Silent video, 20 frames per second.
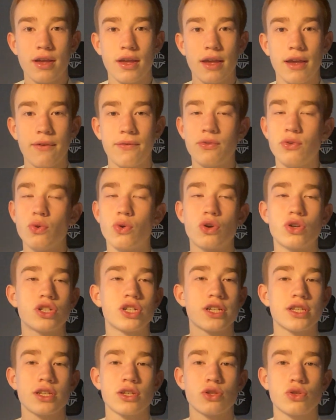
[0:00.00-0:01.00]
If you are
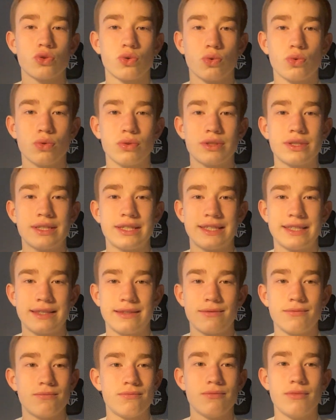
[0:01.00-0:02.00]
just a total
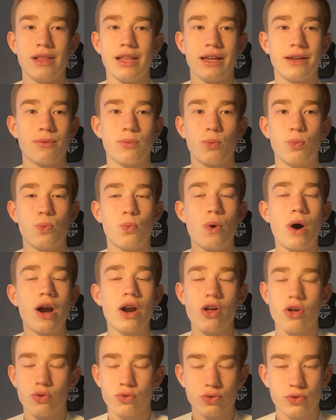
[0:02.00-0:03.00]
like
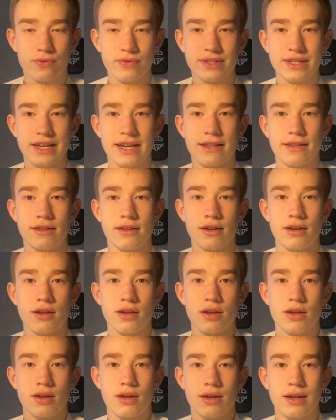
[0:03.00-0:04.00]
1 out of 10,
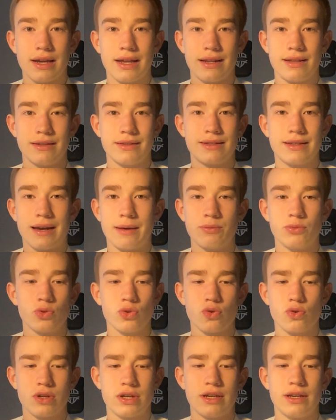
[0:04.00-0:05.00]
and I'm
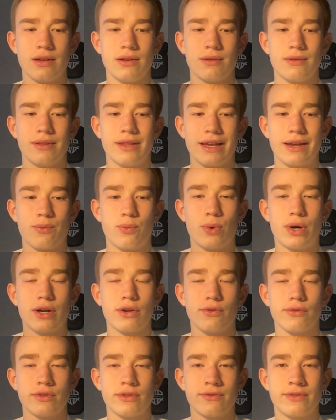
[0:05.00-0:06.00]
talking like 1
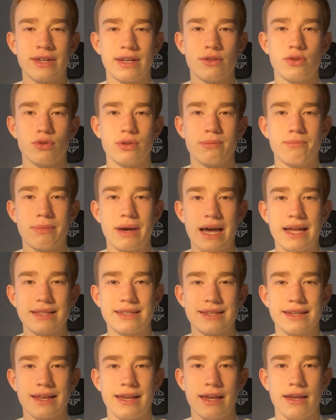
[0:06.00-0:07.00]
out of 10 on the bad
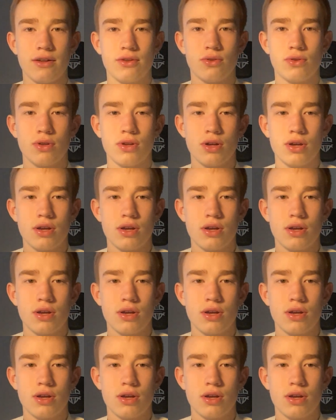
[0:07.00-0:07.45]
scale,